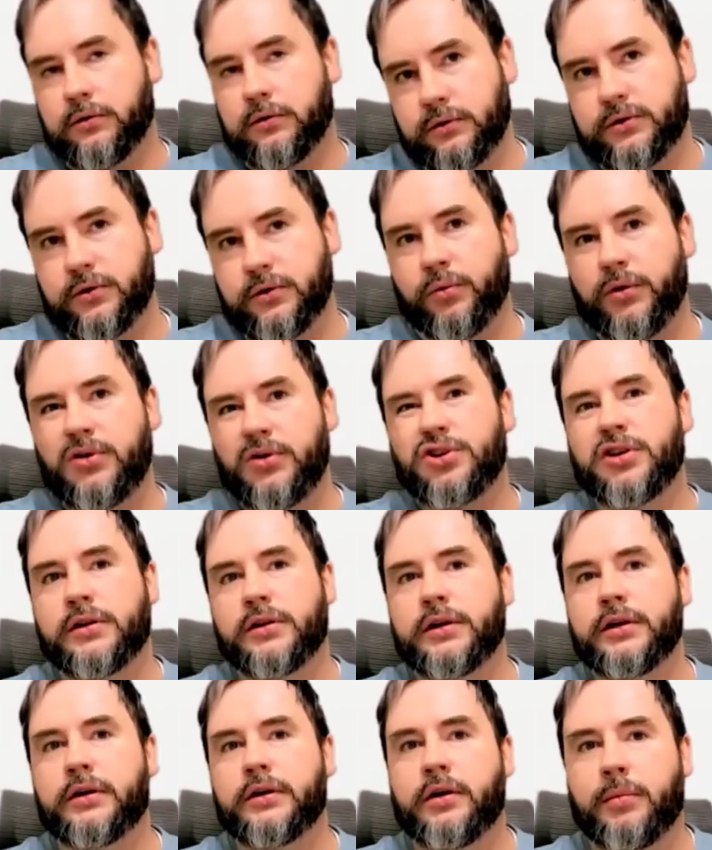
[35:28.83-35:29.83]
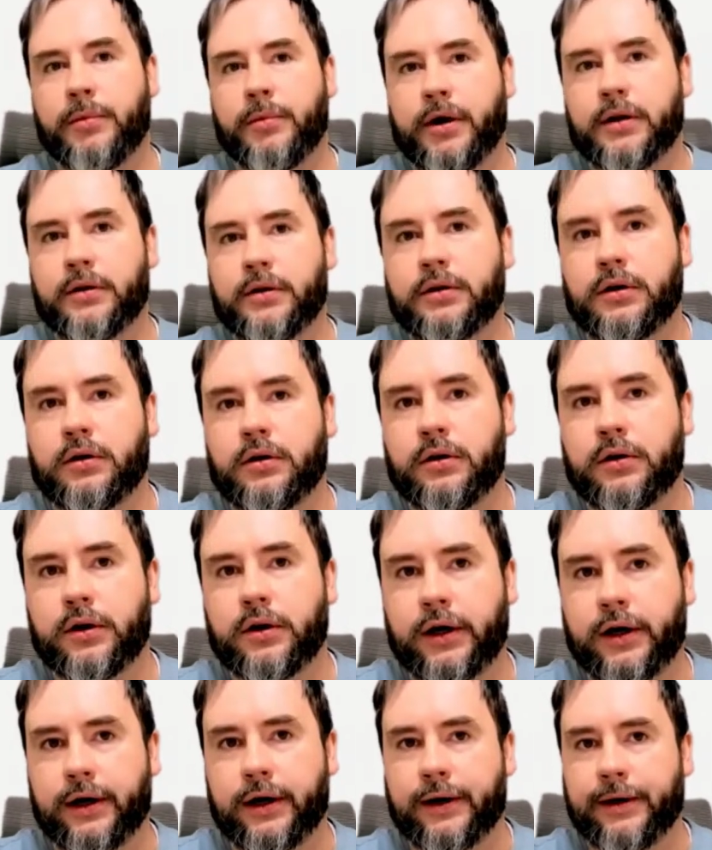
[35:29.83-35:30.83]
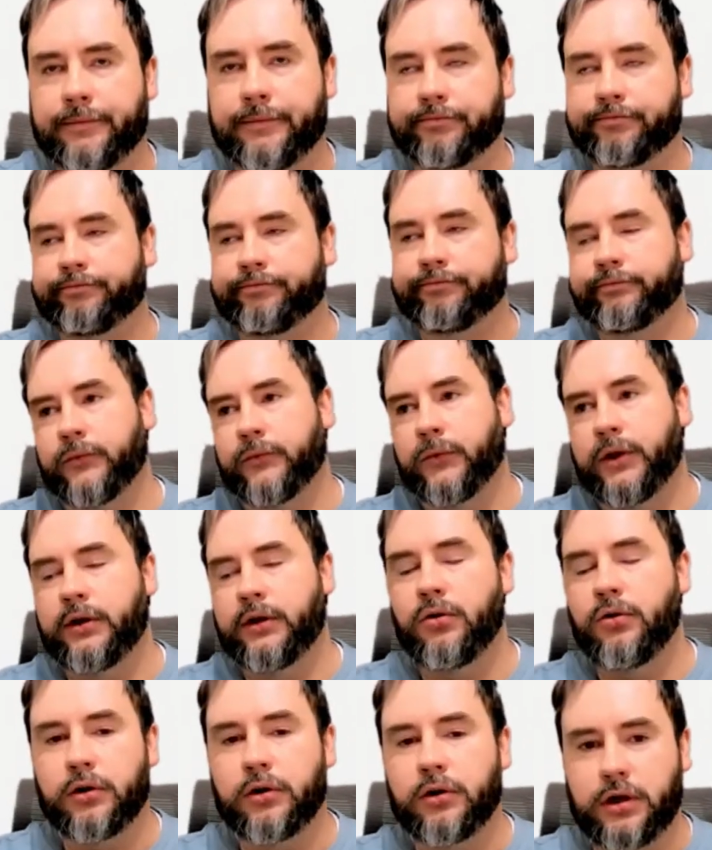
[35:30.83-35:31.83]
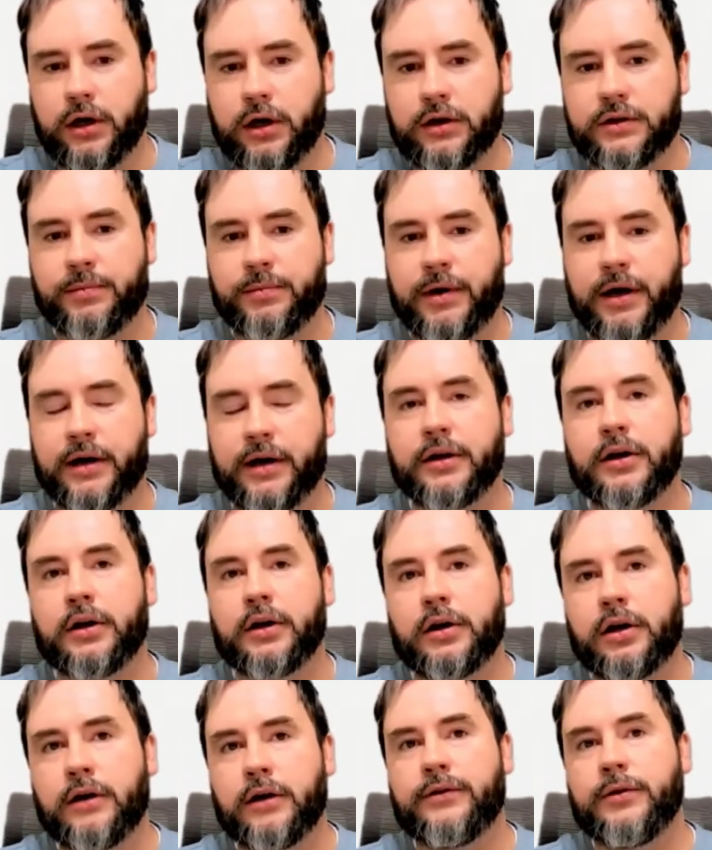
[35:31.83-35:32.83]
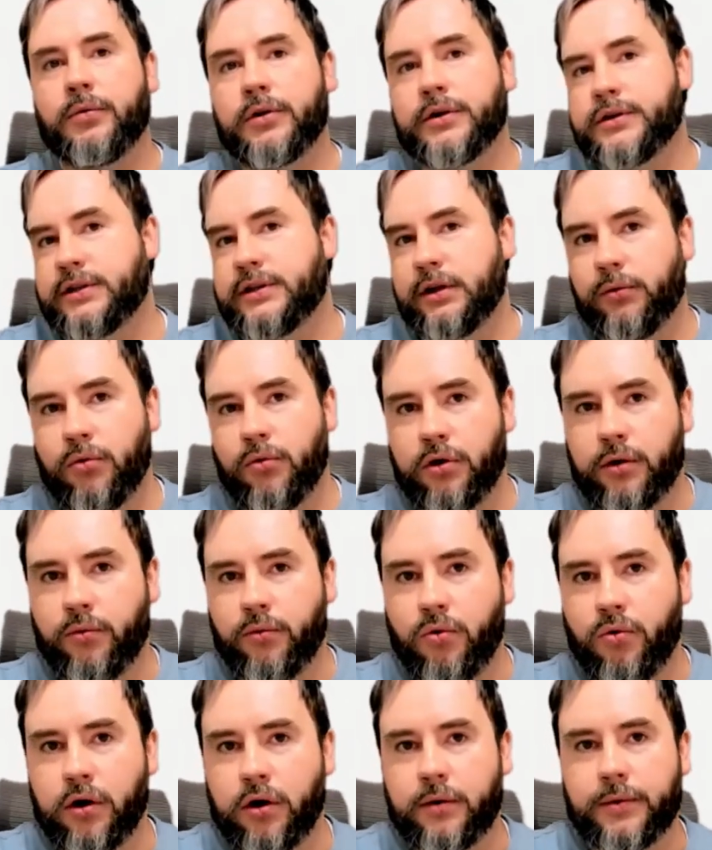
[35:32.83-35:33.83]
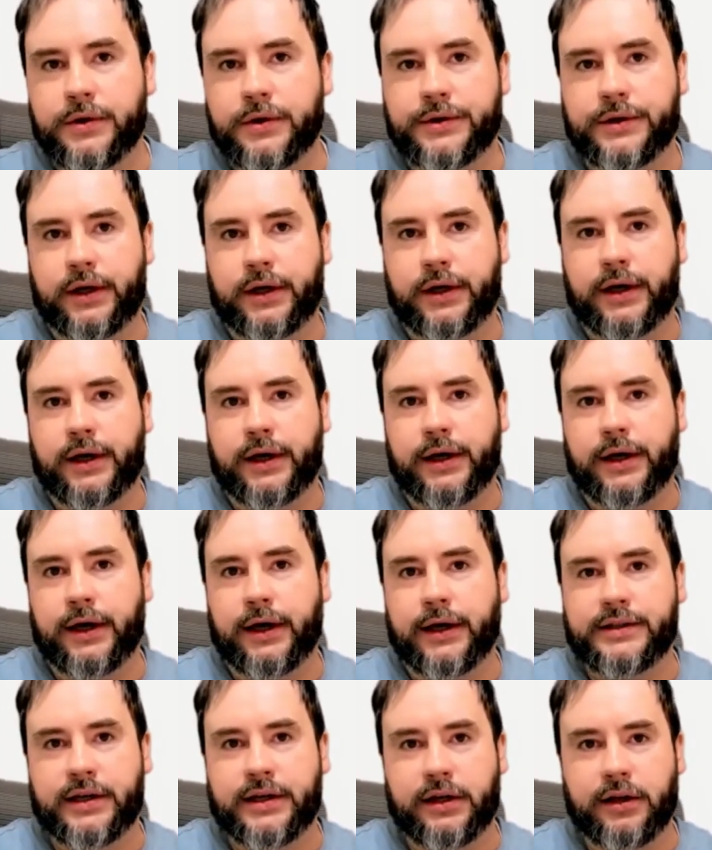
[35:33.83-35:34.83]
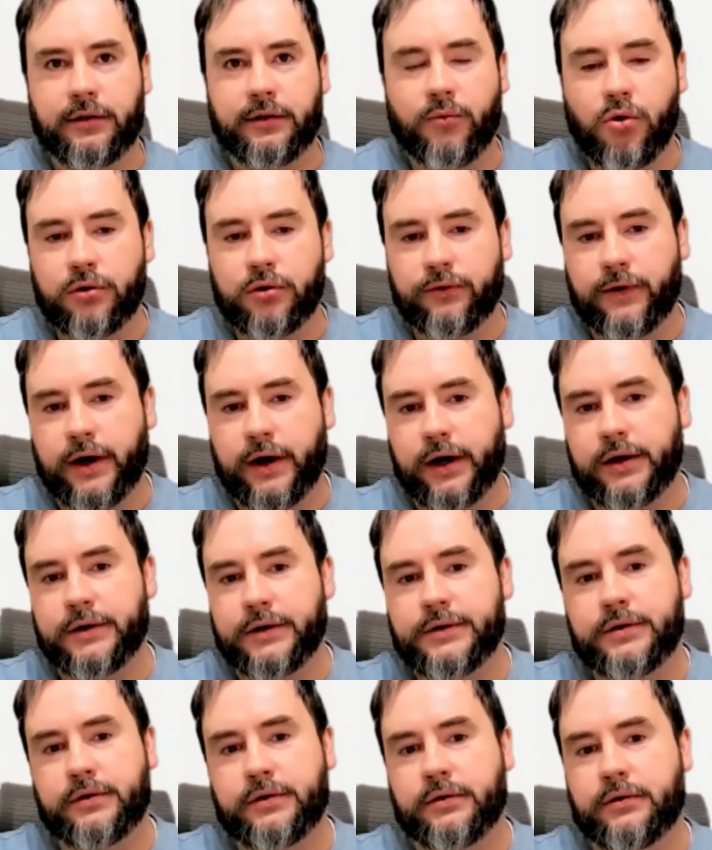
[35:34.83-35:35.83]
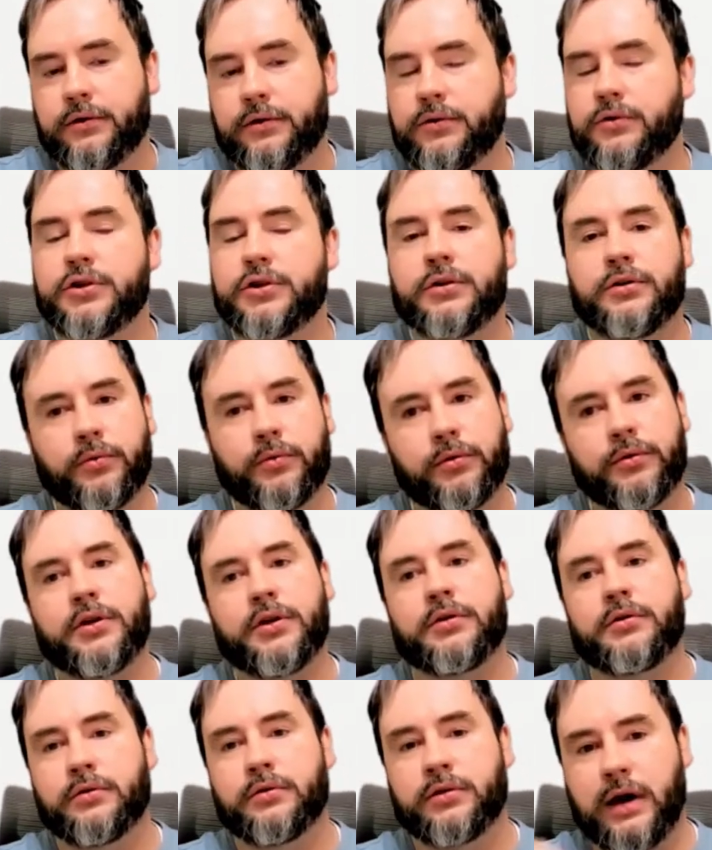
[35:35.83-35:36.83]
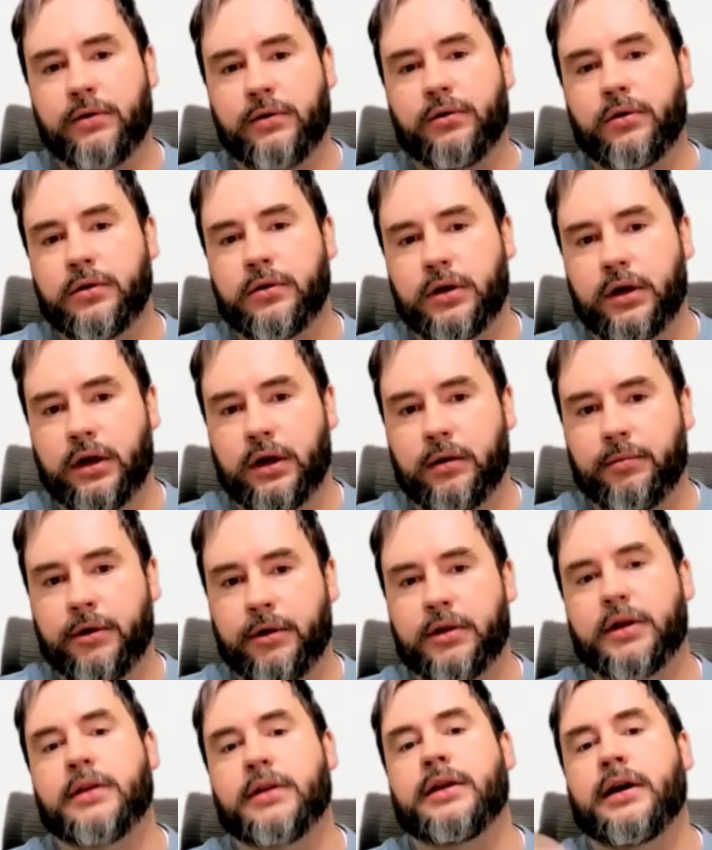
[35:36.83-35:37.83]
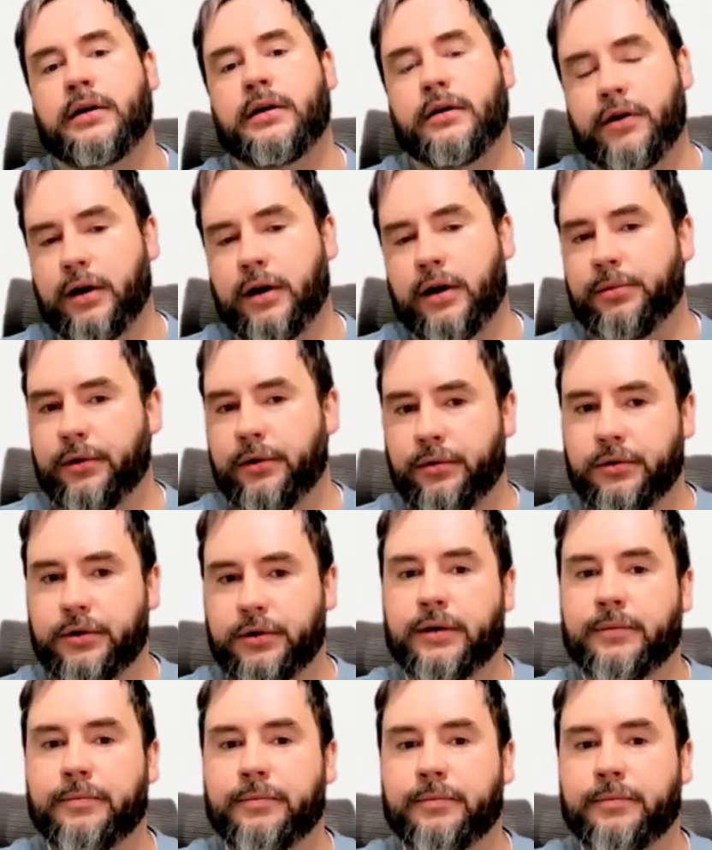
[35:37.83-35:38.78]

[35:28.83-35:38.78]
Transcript: So we usually recommend the Google Docs, but if you still want to work with Excel and Word files, you will need to download them and then re-upload them.